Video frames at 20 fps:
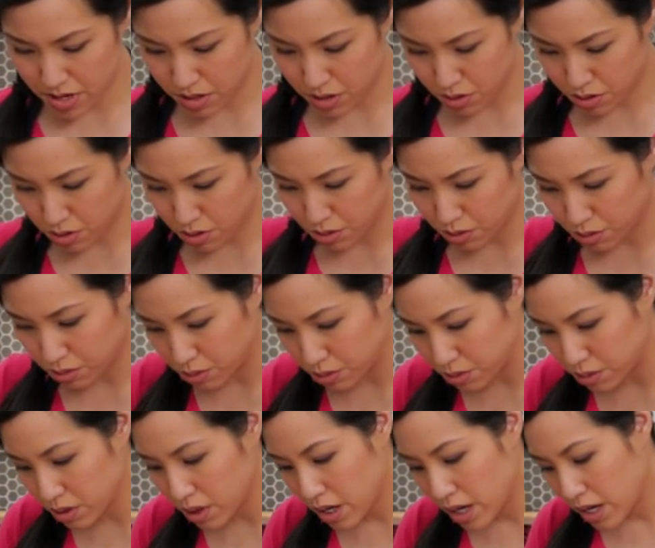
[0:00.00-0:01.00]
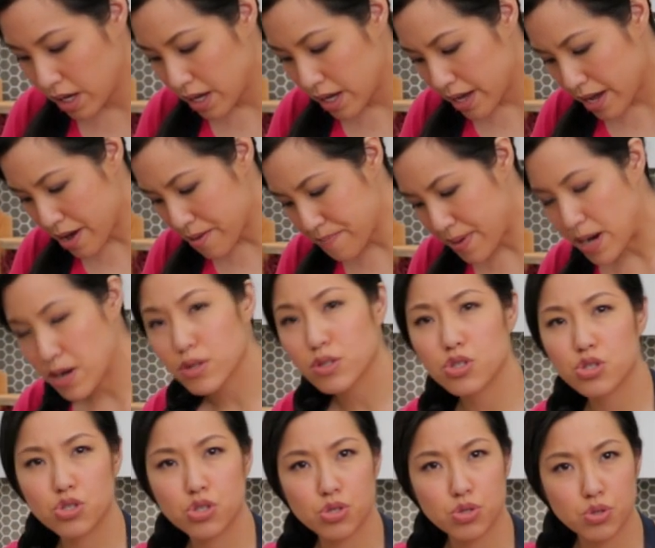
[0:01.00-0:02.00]
into
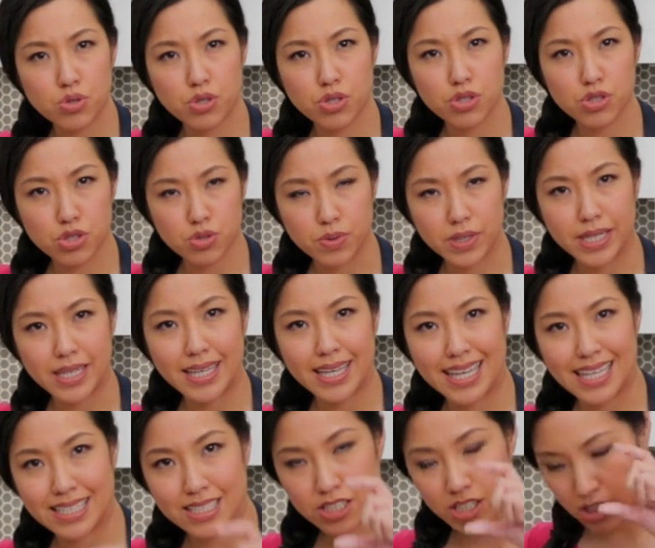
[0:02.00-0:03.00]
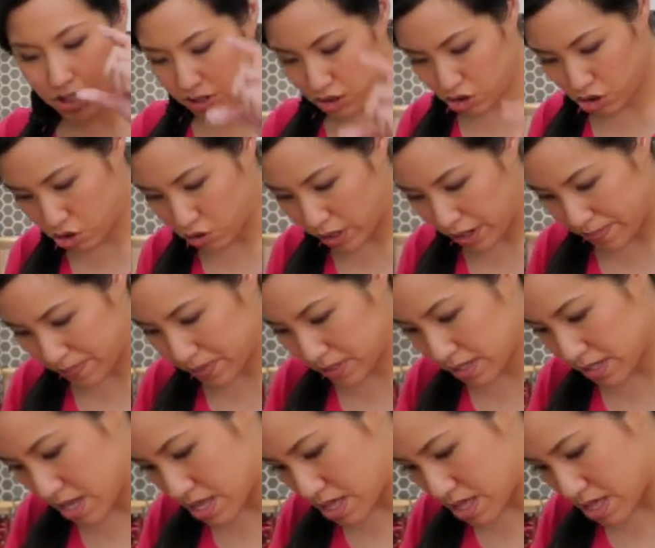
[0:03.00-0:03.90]
about 2 to 3 inch strips,